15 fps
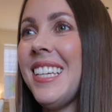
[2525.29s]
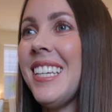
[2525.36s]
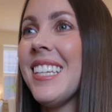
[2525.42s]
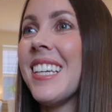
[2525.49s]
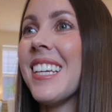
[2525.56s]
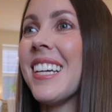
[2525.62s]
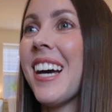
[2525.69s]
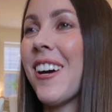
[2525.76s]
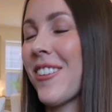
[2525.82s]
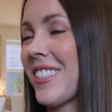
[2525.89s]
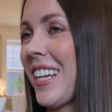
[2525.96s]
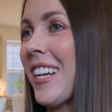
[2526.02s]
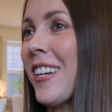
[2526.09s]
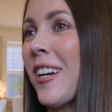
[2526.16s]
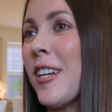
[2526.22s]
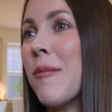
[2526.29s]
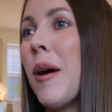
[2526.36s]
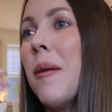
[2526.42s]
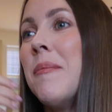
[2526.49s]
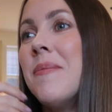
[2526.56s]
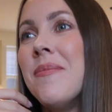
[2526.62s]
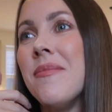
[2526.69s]
Yee! How excited are you,
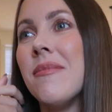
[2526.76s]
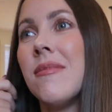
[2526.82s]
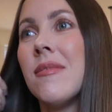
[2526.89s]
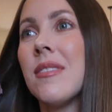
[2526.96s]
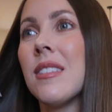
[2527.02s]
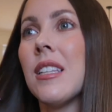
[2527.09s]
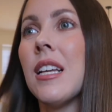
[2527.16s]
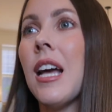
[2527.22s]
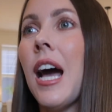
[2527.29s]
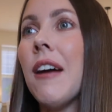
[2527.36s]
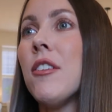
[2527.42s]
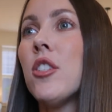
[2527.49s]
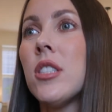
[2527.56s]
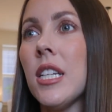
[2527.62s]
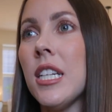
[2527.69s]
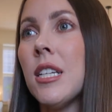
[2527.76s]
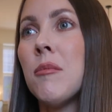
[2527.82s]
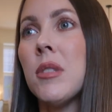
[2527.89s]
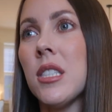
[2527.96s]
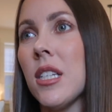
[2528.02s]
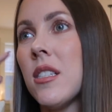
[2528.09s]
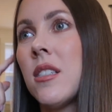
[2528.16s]
Mom? Have you seen
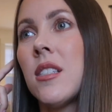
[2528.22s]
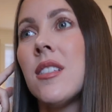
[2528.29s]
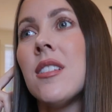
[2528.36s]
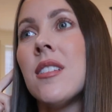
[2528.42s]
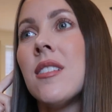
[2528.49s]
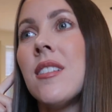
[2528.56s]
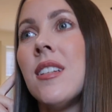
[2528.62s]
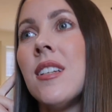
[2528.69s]
him since